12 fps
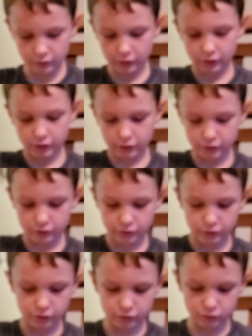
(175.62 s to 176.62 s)
And
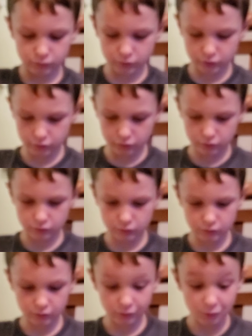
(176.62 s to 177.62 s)
another one.
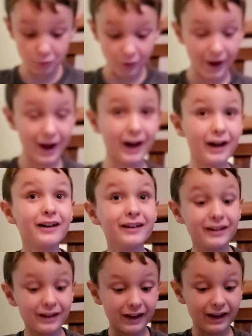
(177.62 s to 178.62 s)
Hat
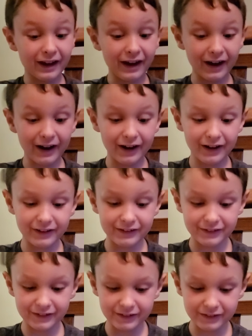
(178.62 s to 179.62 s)
ha
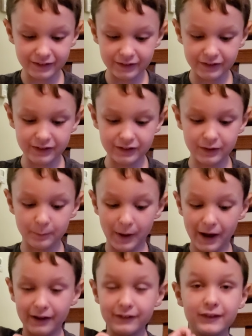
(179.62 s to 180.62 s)
hid
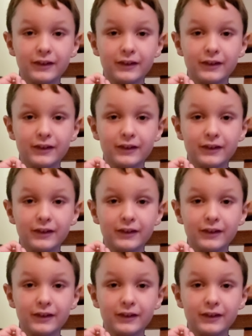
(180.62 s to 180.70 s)
bat.